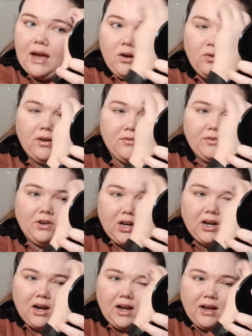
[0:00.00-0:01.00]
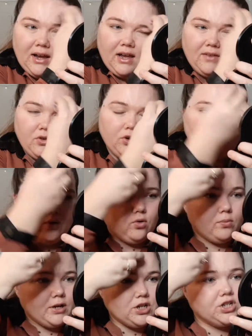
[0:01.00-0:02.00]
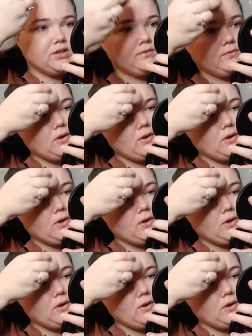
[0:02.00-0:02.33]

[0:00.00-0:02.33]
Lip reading: However, I have a whole bunch of